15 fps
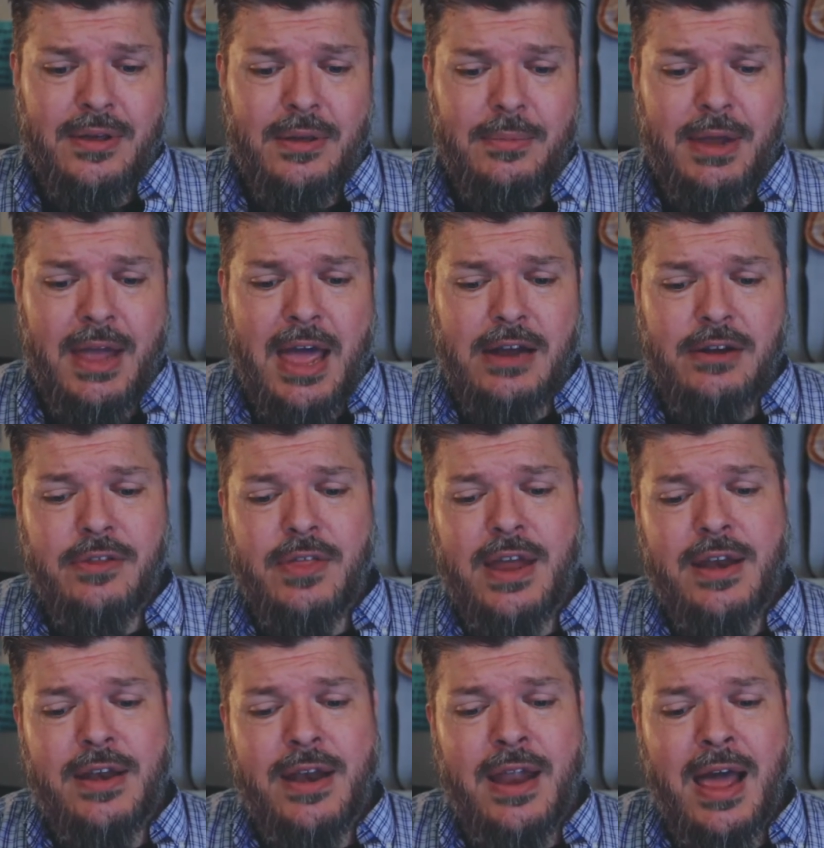I mean, how do
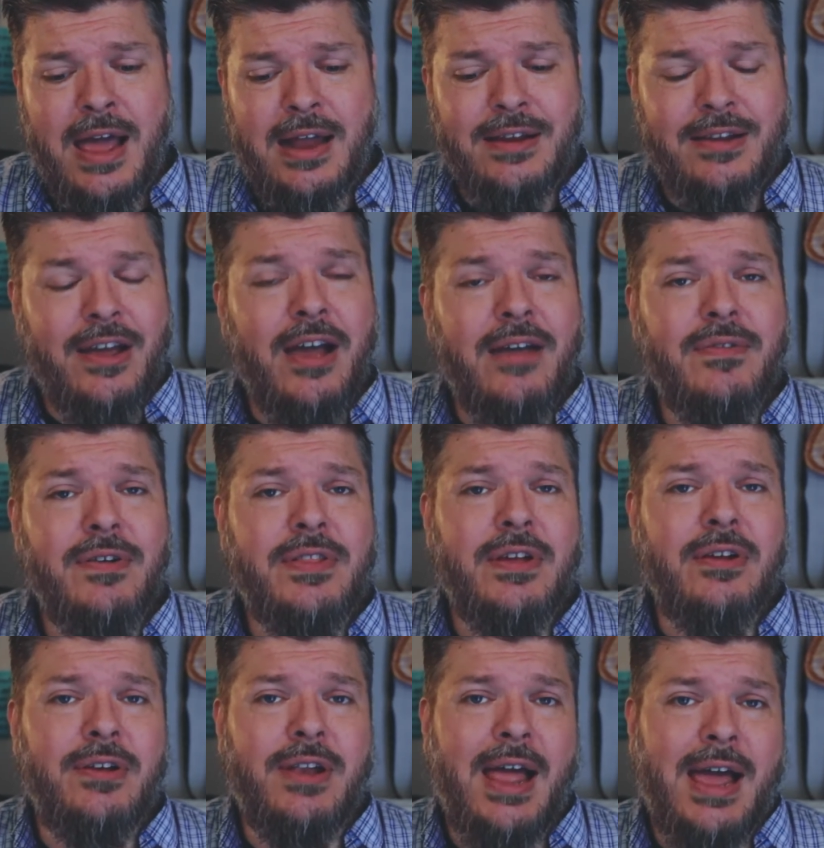they not cover
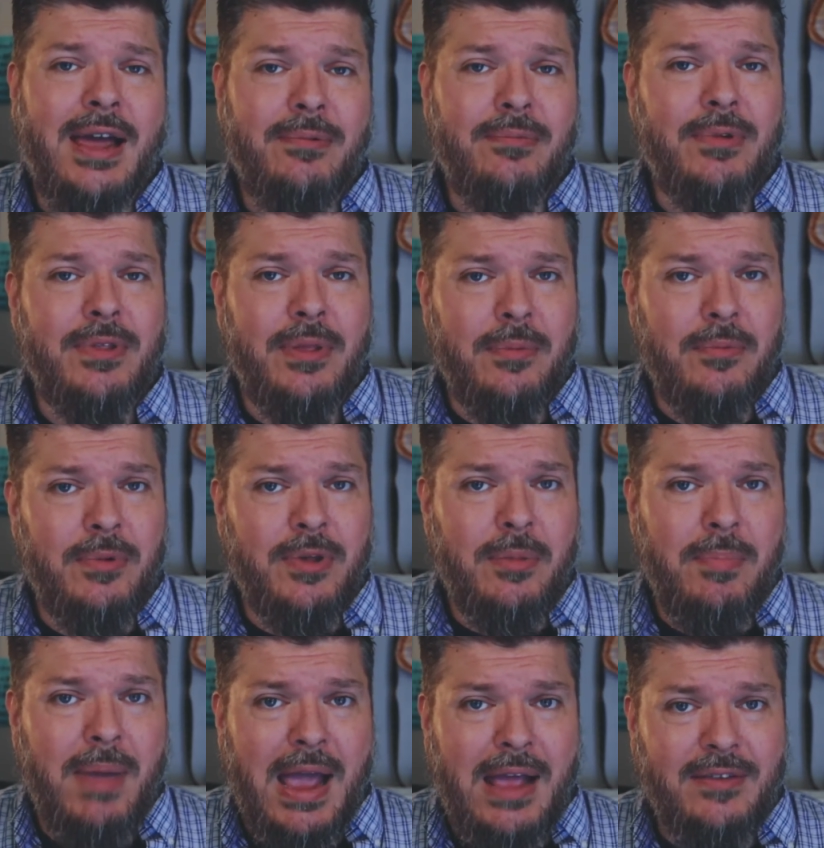their light with a
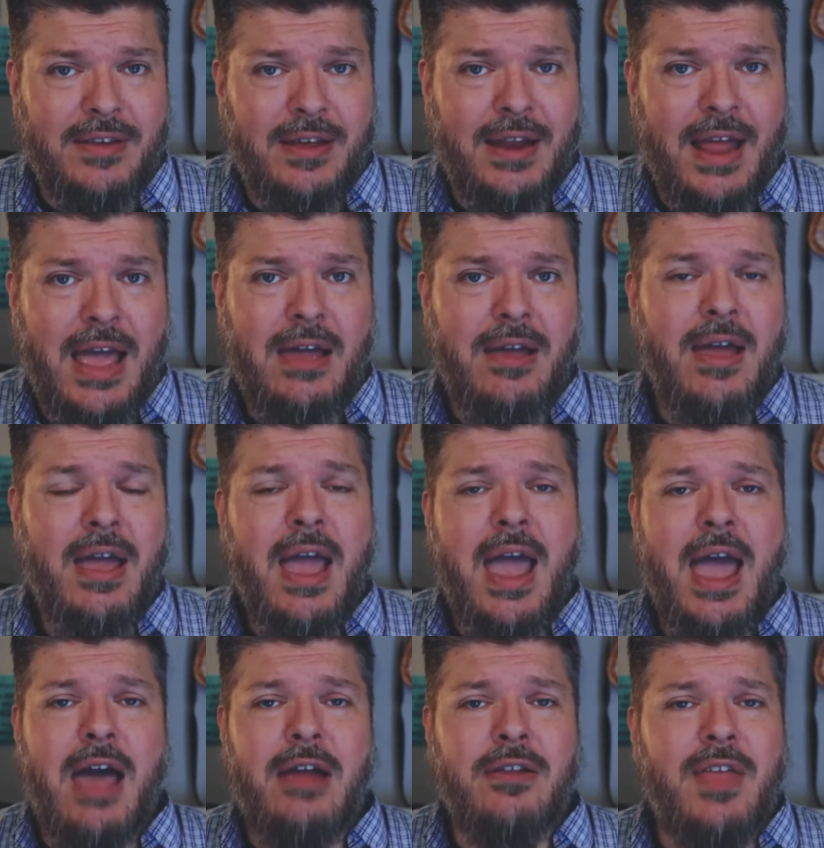basket?
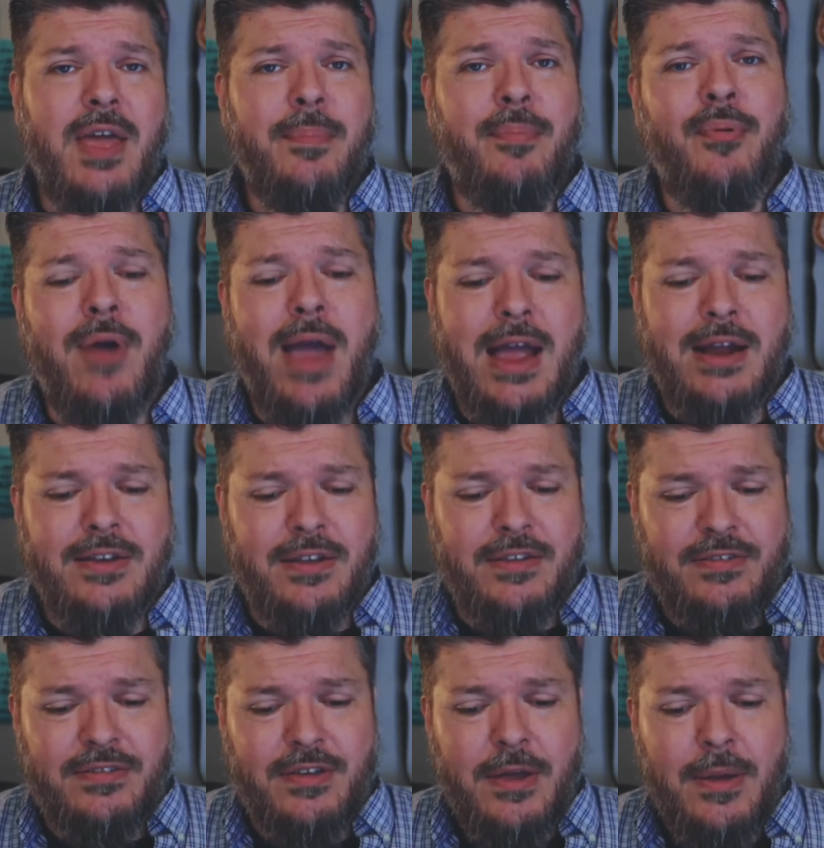How do they
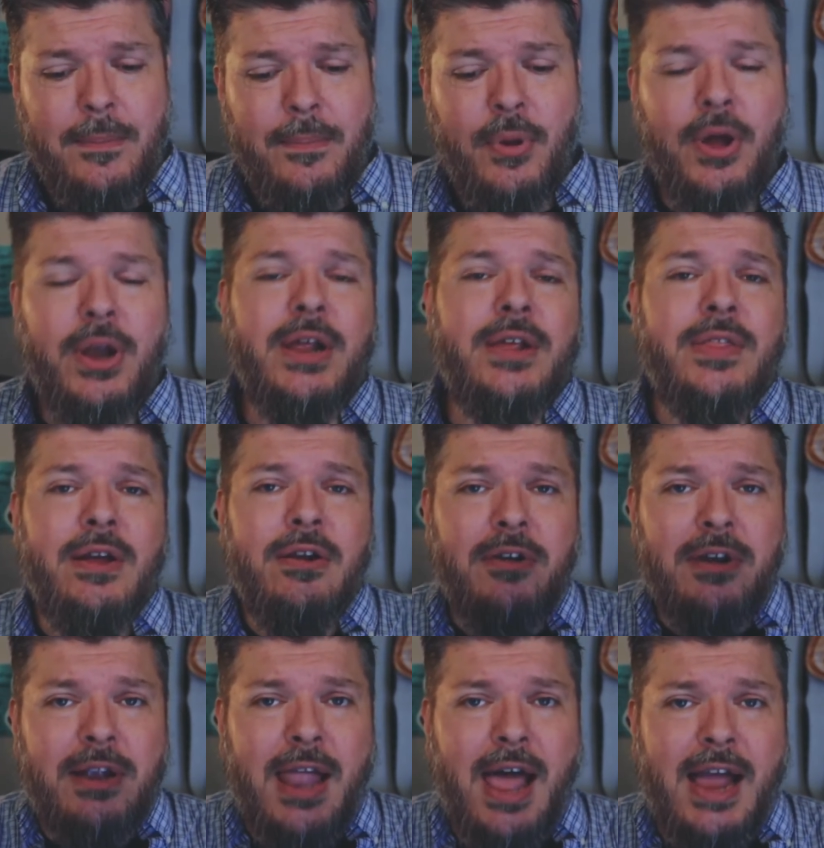practice putting their
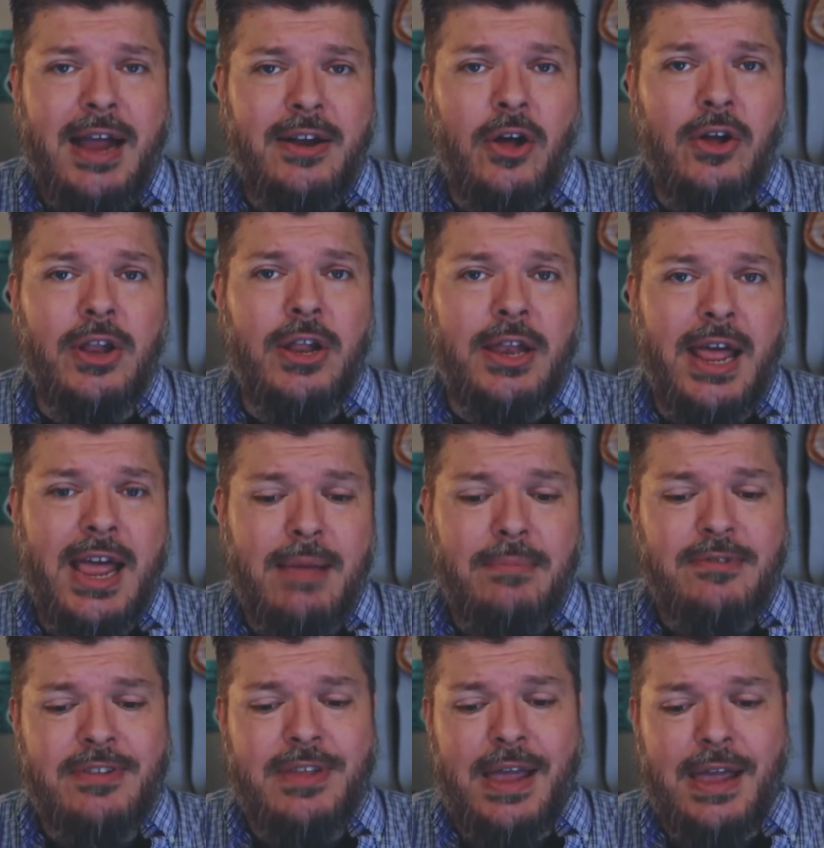light on a
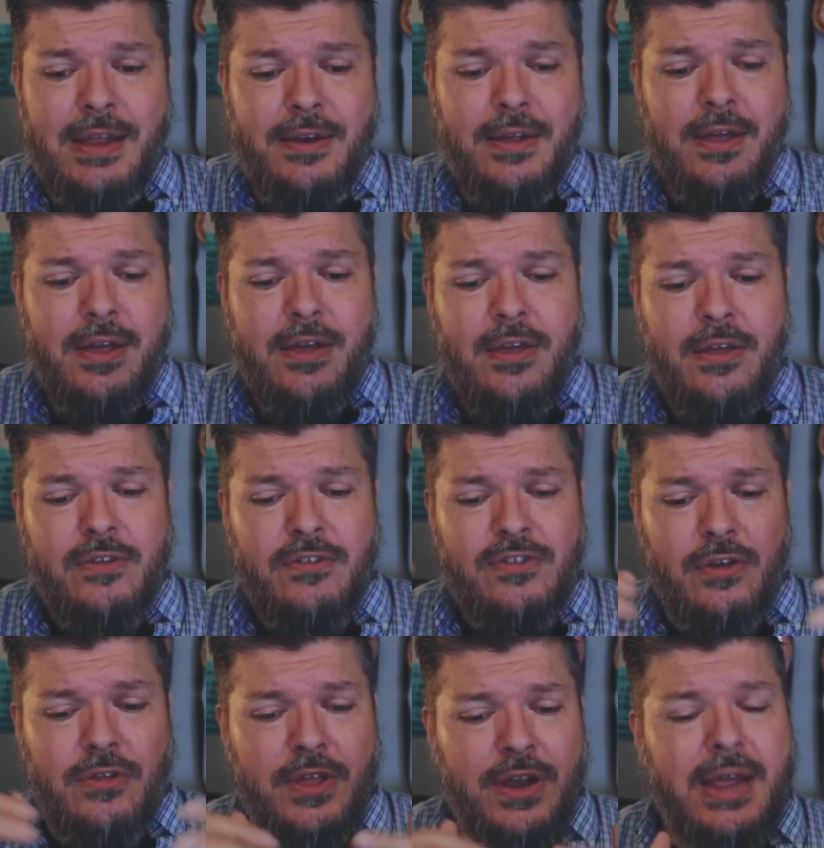lampstand
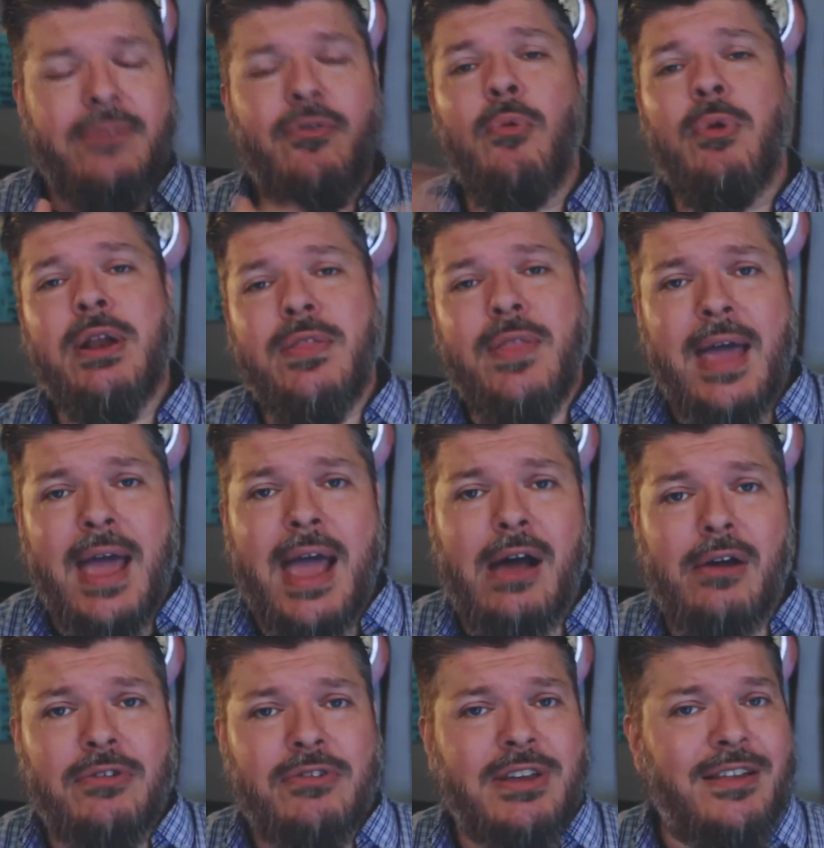so that everyone in the
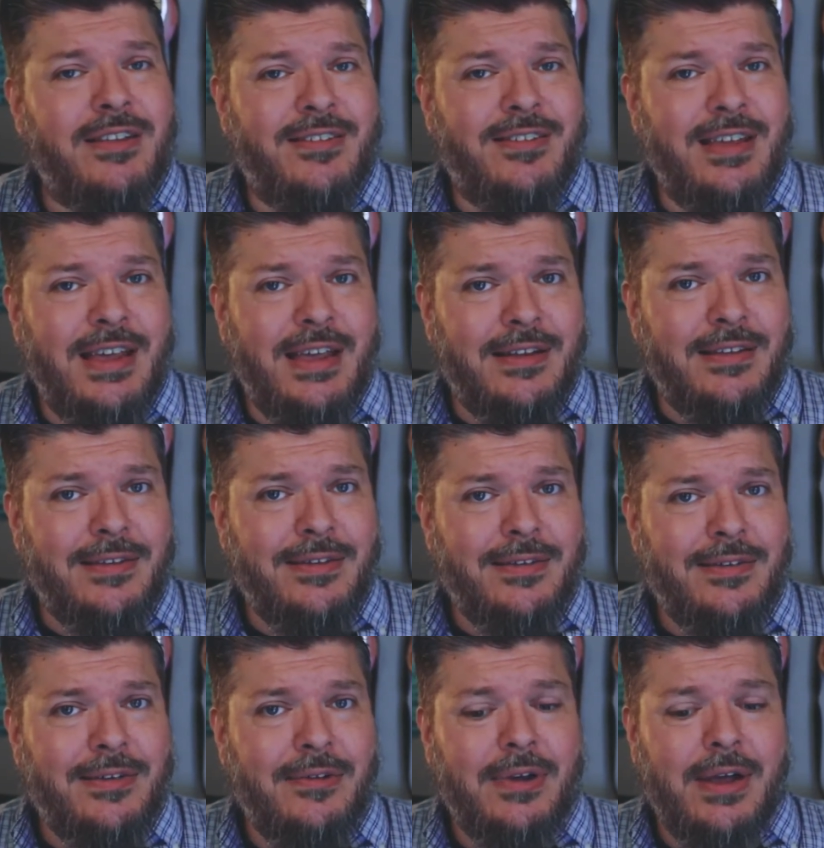house can see it?
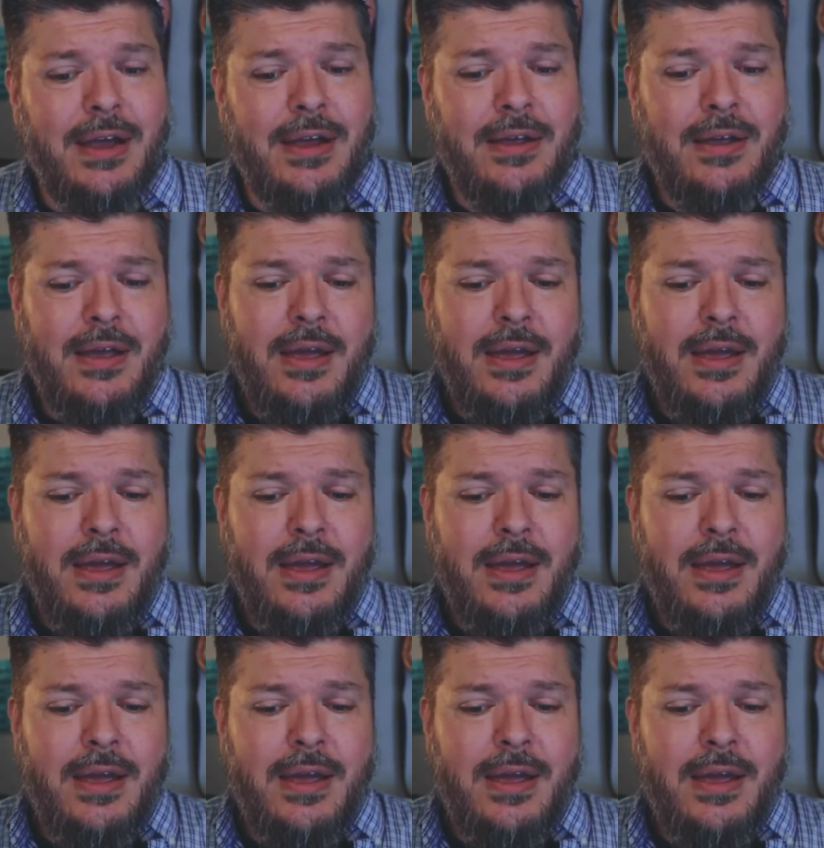Okay.